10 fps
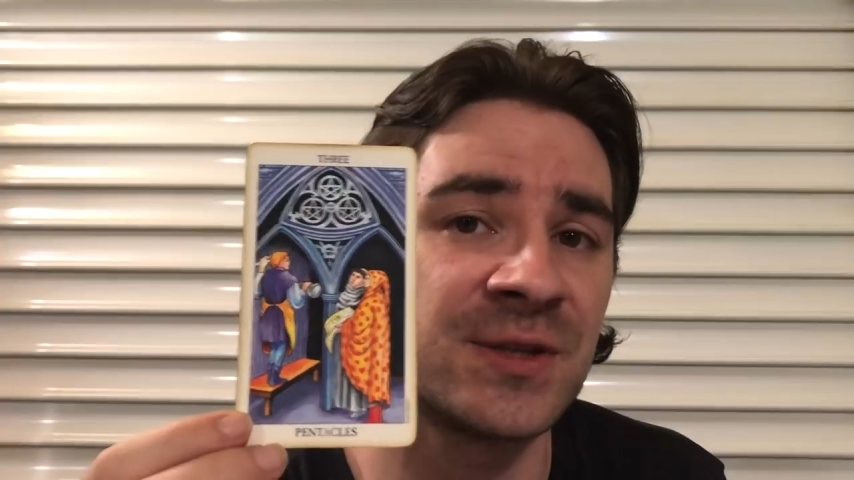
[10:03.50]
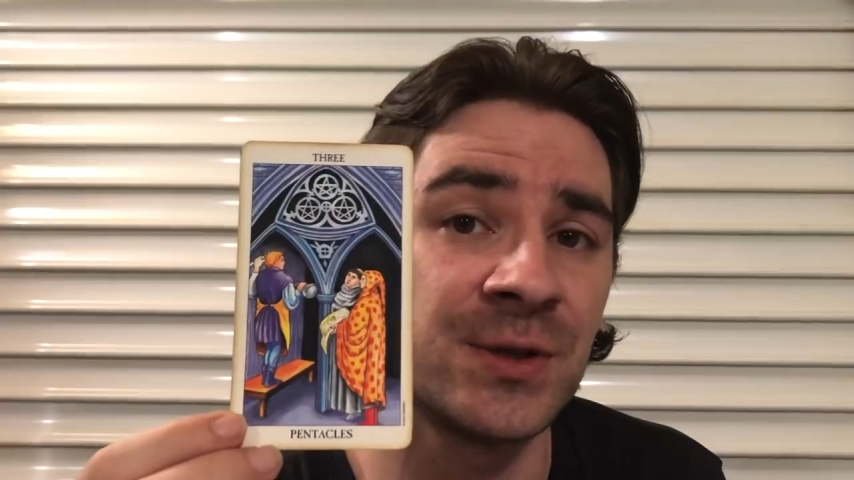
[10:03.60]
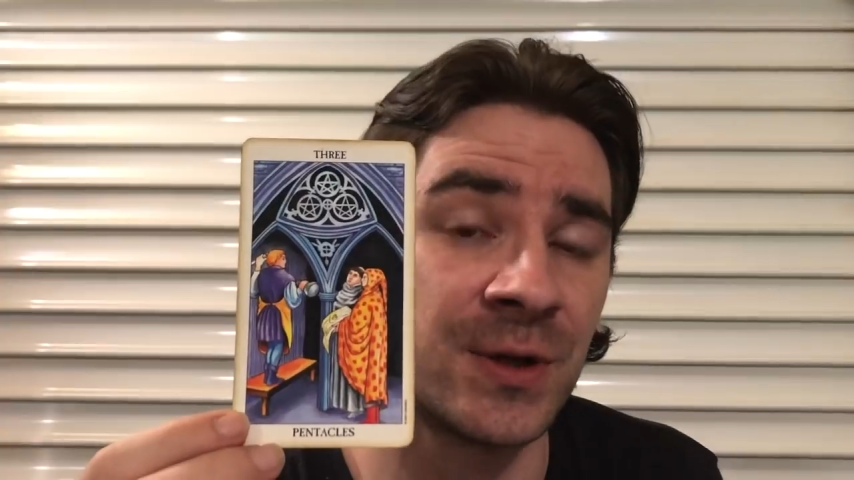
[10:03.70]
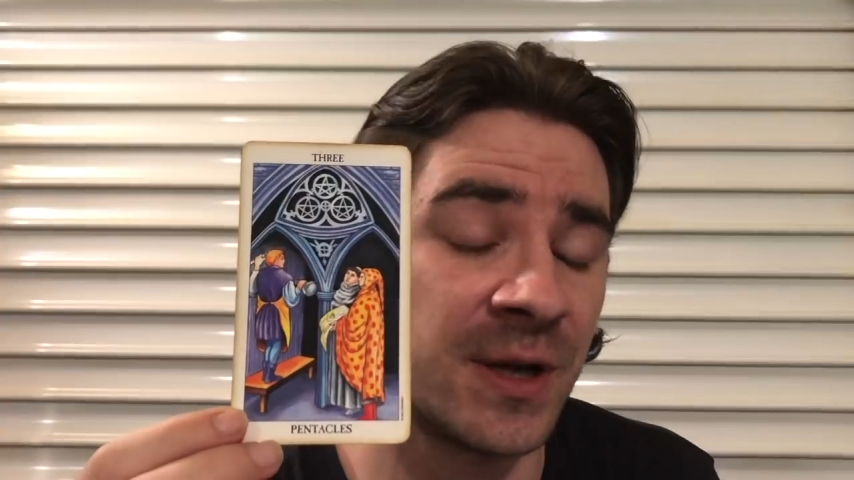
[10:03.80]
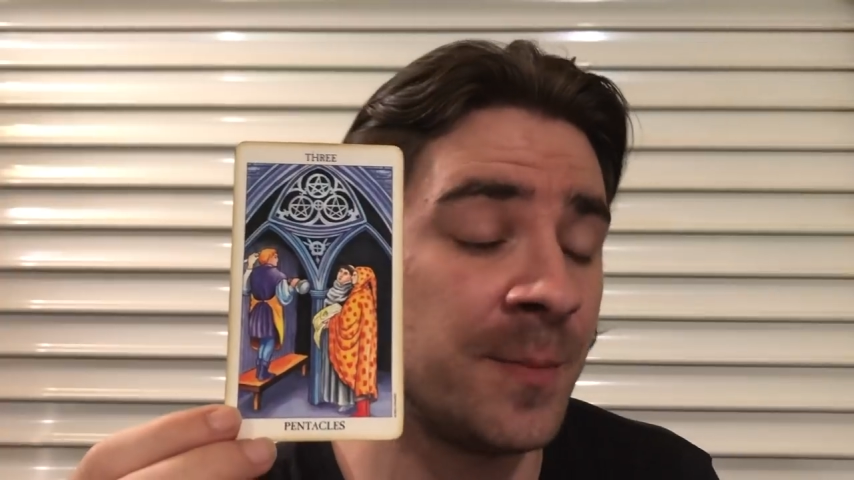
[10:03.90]
is
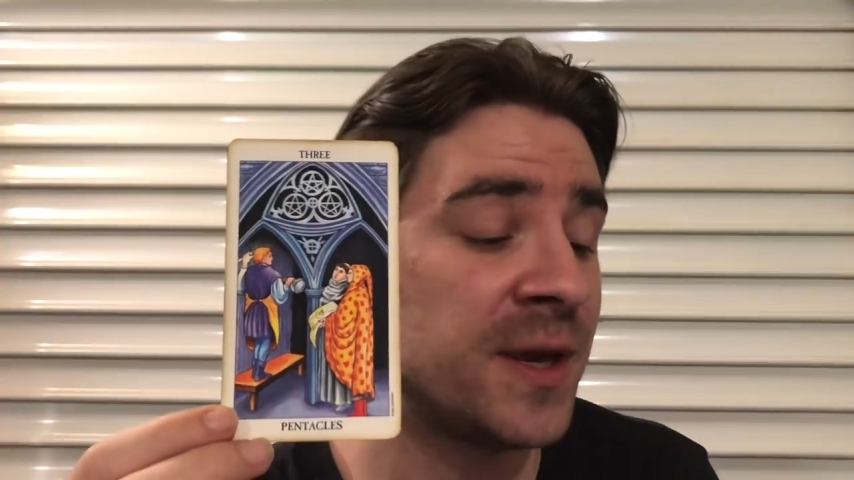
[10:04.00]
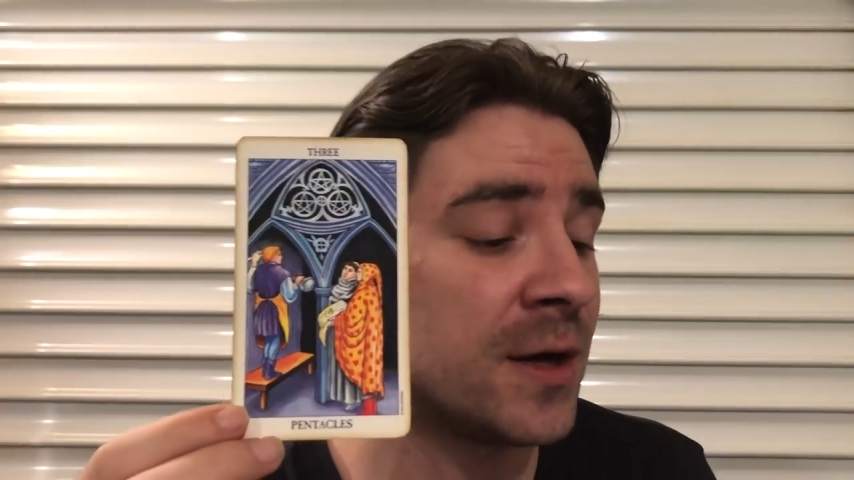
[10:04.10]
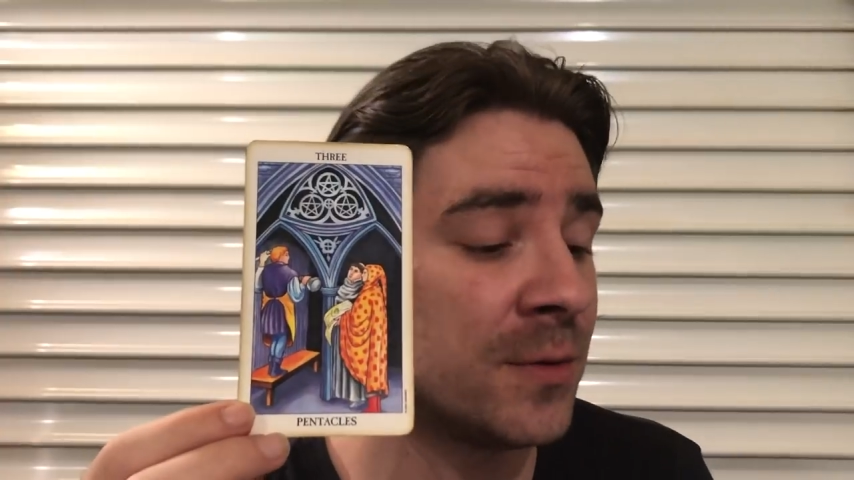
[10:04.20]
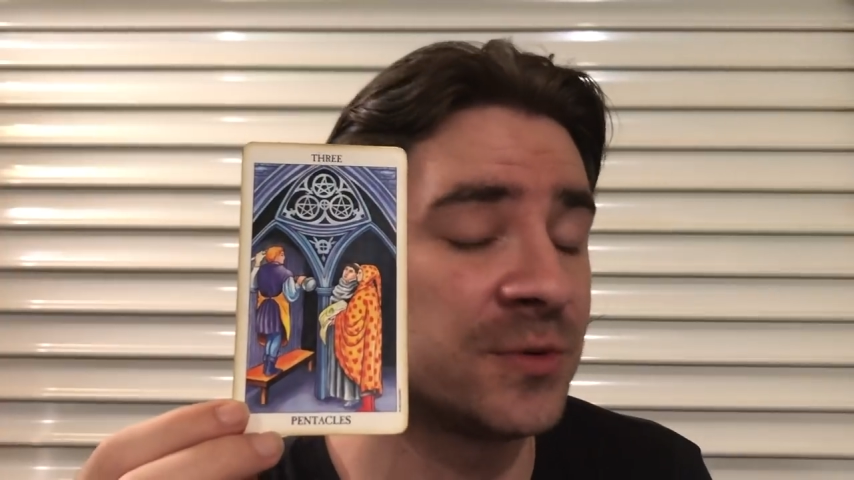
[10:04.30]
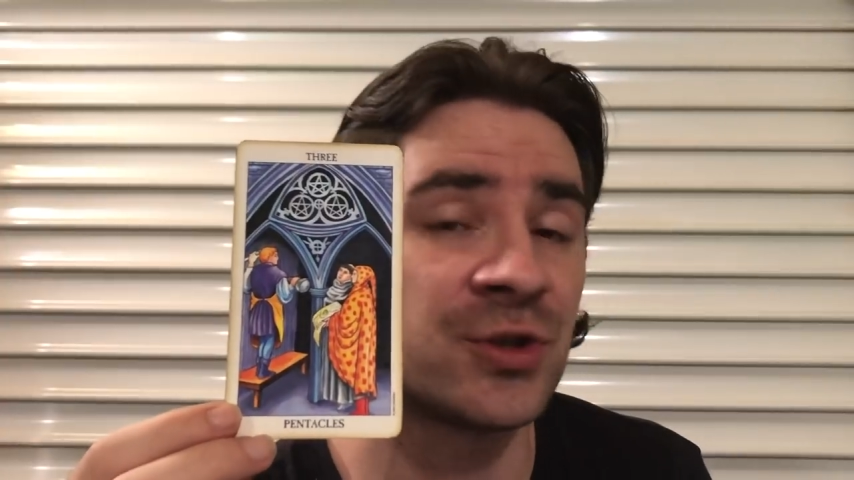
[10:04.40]
gonna
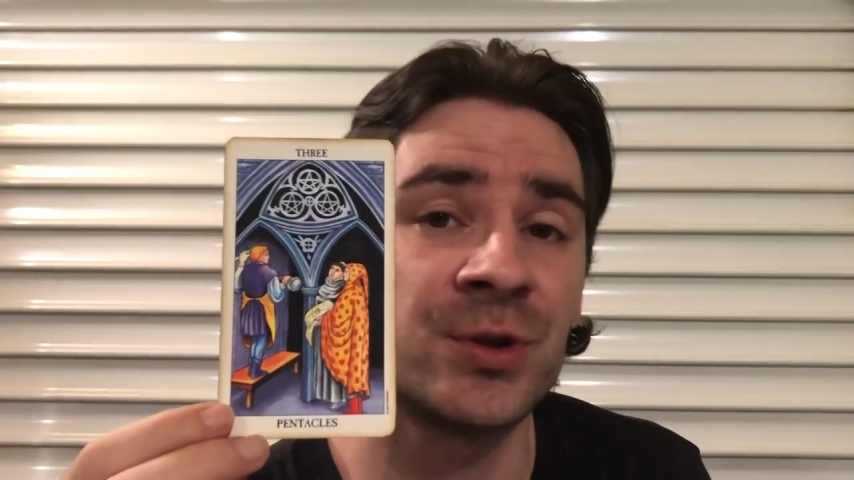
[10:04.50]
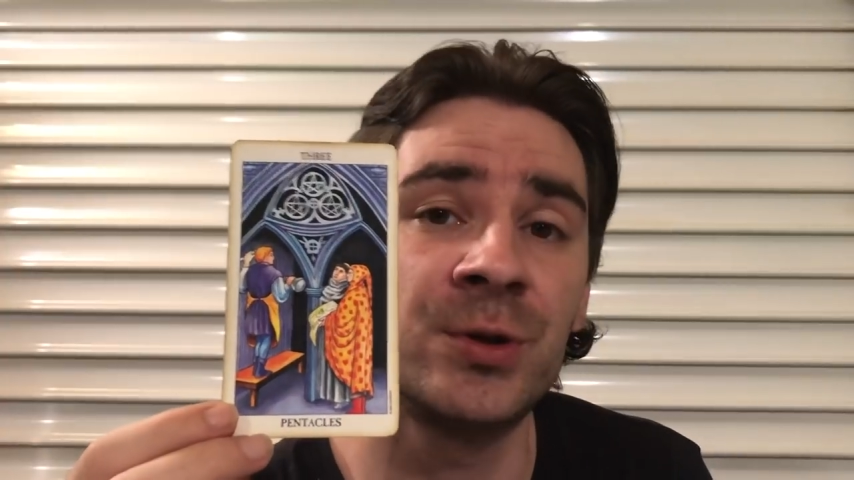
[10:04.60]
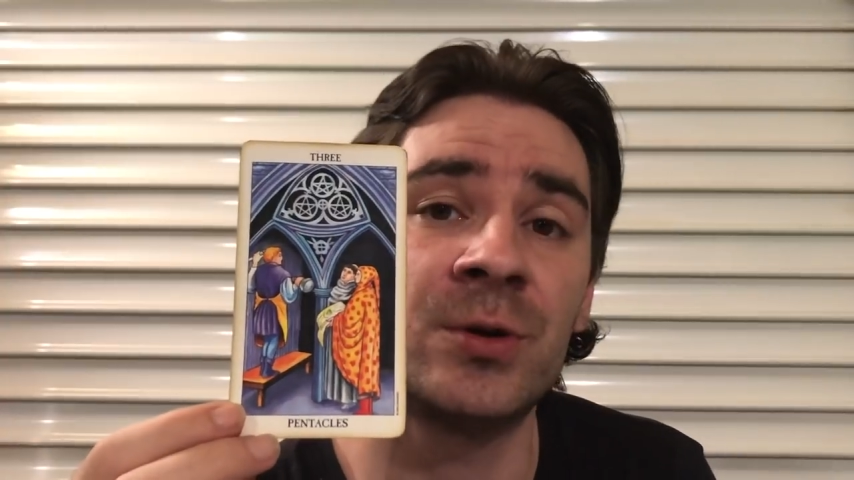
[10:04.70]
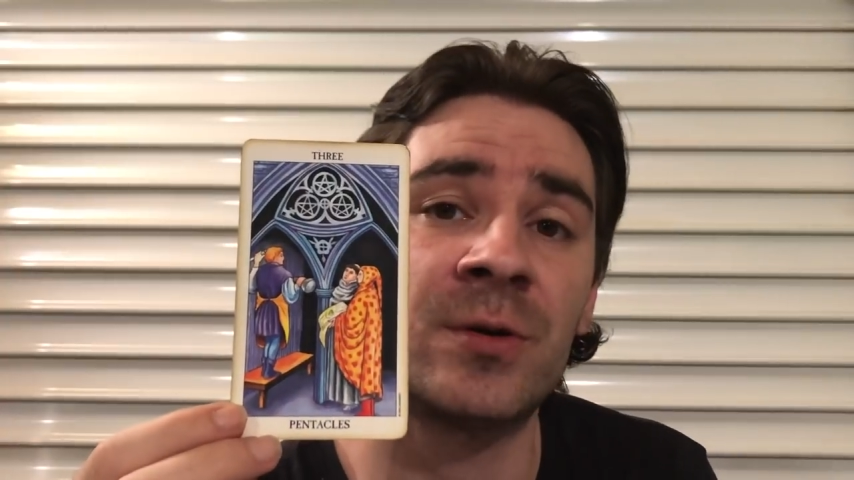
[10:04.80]
become true,